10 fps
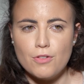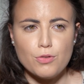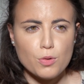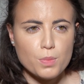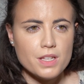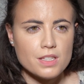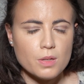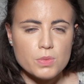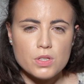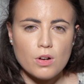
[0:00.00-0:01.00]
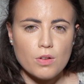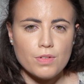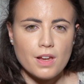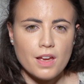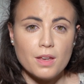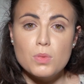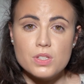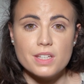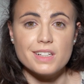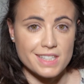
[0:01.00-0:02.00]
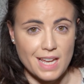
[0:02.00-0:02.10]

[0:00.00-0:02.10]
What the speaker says: For me, it's some sort of like musical